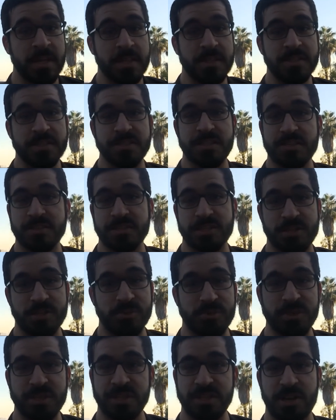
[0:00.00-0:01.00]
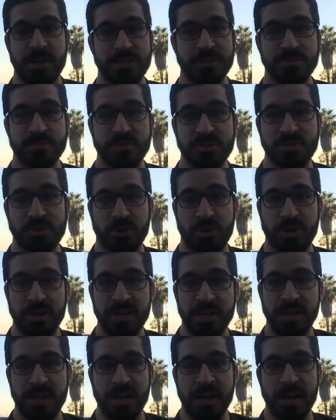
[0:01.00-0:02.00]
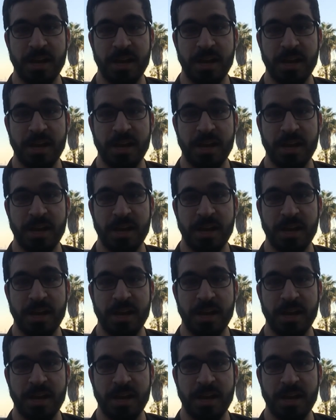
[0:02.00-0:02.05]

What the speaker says: This sounds like a really awesome story.